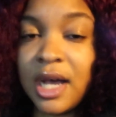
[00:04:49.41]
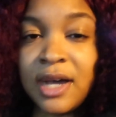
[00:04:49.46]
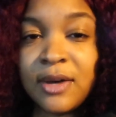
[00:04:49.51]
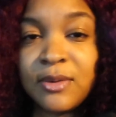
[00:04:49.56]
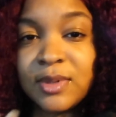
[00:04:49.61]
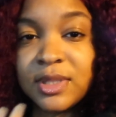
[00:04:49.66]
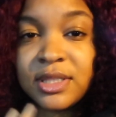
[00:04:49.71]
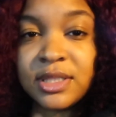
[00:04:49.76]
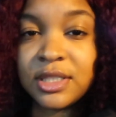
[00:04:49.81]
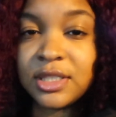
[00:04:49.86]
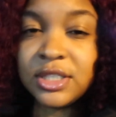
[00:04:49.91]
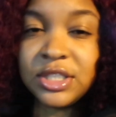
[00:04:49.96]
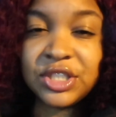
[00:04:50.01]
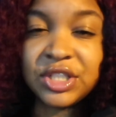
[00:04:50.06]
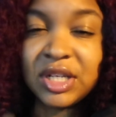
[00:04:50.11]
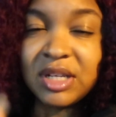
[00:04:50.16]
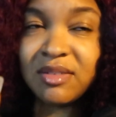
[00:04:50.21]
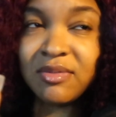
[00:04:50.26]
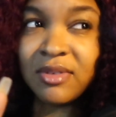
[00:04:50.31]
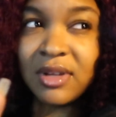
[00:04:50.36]
i went to the
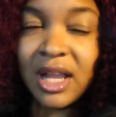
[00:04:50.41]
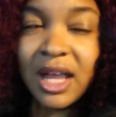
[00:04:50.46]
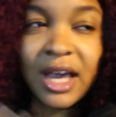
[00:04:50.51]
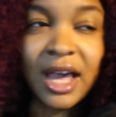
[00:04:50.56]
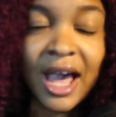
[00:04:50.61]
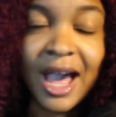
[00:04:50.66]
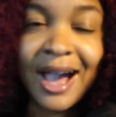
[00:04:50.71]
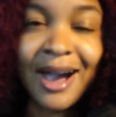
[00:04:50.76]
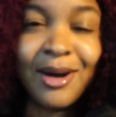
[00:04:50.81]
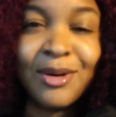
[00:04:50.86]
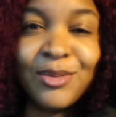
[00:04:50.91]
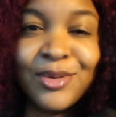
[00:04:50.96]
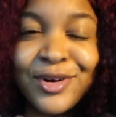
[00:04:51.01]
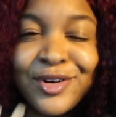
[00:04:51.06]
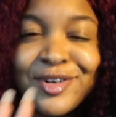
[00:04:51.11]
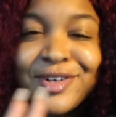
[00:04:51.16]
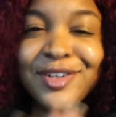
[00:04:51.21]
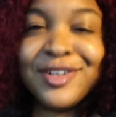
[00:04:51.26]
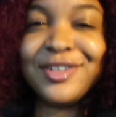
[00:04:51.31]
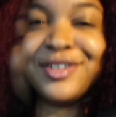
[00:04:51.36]
gym for like an
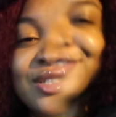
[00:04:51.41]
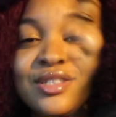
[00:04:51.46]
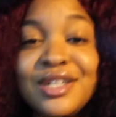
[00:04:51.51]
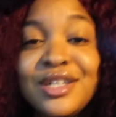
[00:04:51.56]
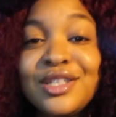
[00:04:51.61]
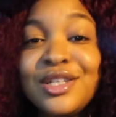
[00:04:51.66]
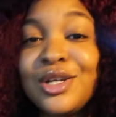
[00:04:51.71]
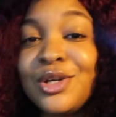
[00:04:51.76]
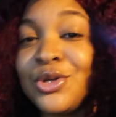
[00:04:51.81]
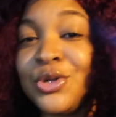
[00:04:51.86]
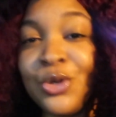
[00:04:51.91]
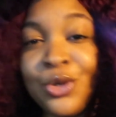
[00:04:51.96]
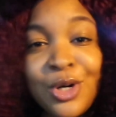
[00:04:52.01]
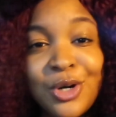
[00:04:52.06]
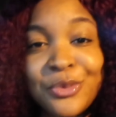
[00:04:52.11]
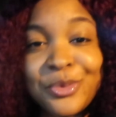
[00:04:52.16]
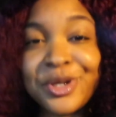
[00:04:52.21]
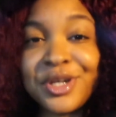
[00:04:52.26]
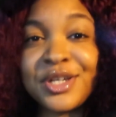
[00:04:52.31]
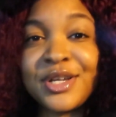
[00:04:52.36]
hour did a little
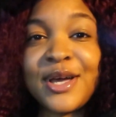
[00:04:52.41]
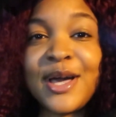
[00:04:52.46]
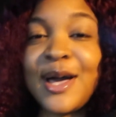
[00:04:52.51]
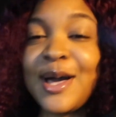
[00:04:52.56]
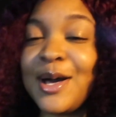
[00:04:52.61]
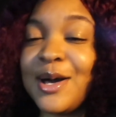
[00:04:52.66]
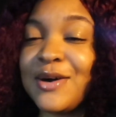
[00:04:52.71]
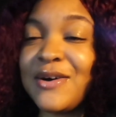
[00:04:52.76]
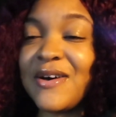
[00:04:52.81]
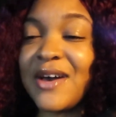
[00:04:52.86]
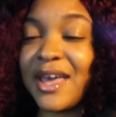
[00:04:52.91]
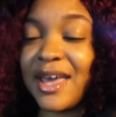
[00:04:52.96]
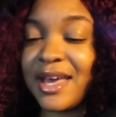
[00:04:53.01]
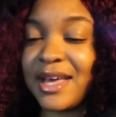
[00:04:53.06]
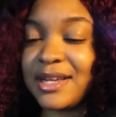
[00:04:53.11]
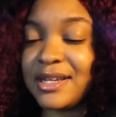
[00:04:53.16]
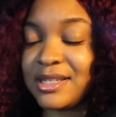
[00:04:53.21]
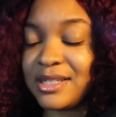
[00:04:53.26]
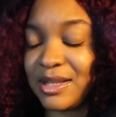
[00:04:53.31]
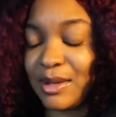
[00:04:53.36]
core workout
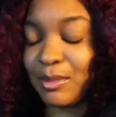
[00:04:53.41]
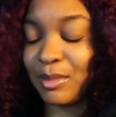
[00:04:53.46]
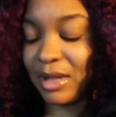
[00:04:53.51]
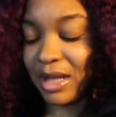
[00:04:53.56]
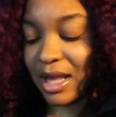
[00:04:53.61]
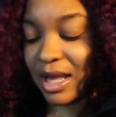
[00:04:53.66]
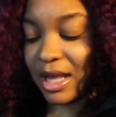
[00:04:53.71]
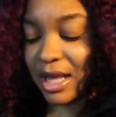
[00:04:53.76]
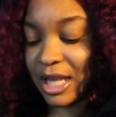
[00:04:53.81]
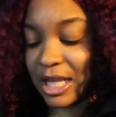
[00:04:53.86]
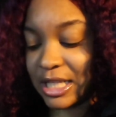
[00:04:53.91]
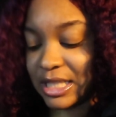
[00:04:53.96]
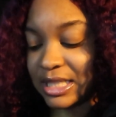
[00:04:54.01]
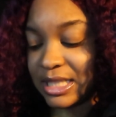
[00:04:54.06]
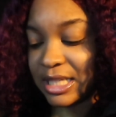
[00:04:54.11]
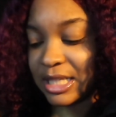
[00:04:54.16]
and some legs